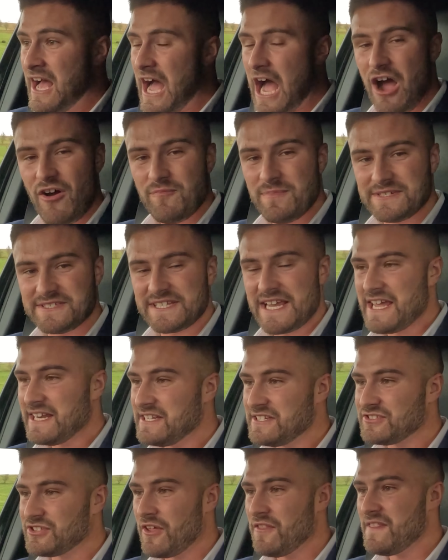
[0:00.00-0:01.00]
How have
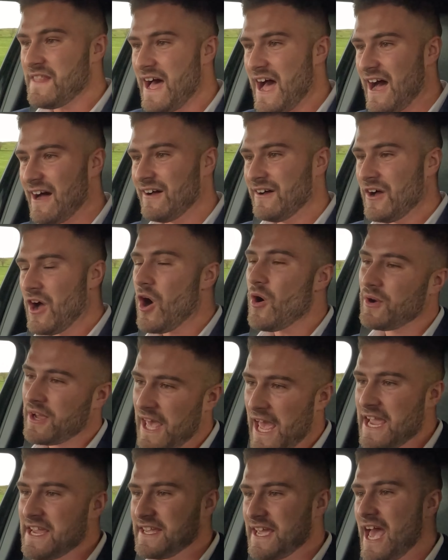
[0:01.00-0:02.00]
Mercedes done that?
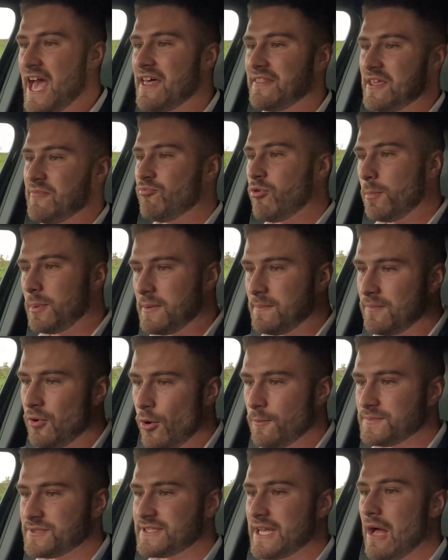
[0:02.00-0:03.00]
Okay, yeah, they probably
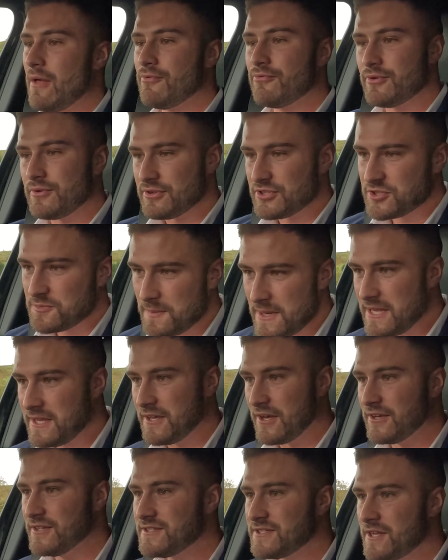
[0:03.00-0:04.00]
pump sound through the
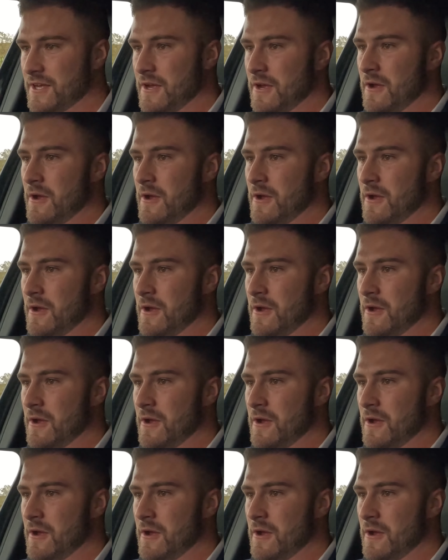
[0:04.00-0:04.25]
speakers,